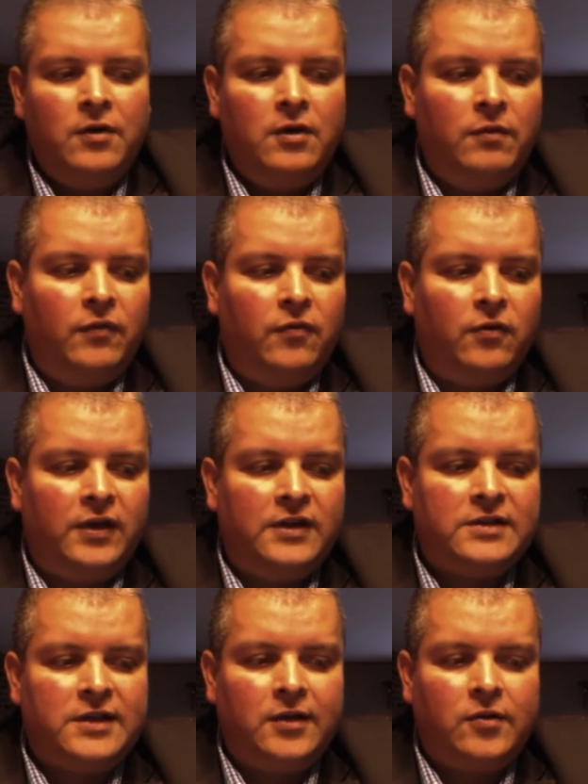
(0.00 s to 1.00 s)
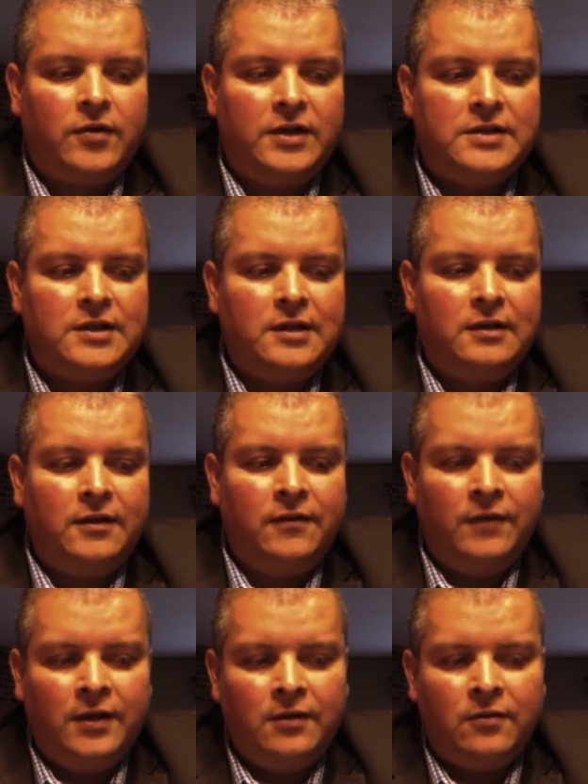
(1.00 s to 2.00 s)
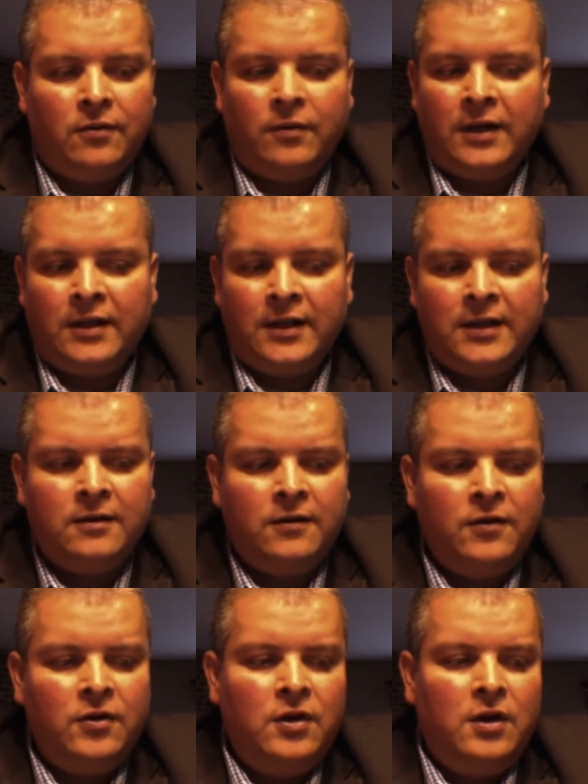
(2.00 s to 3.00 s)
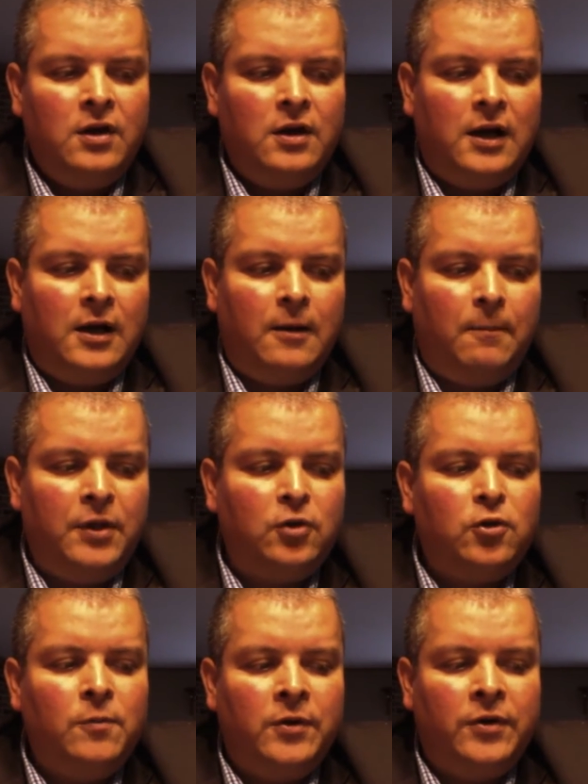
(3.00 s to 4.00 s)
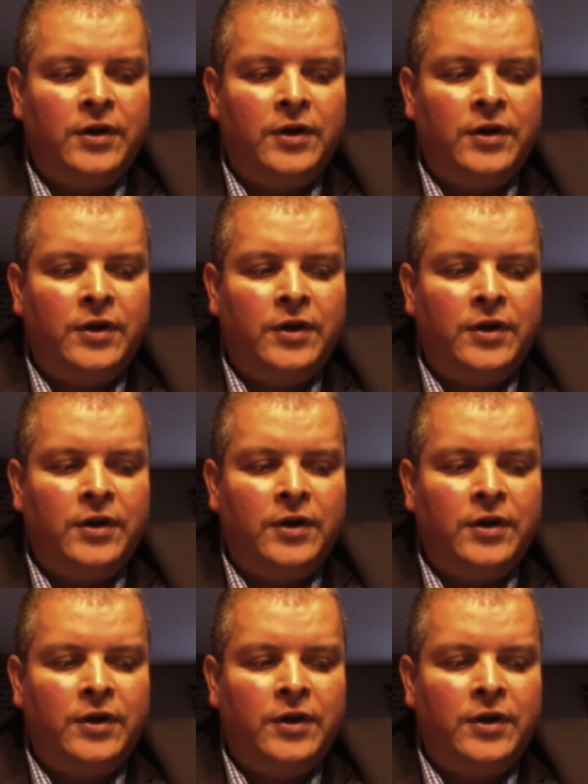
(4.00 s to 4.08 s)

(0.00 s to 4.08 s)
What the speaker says: before things get crazy in the evening or at night. Build community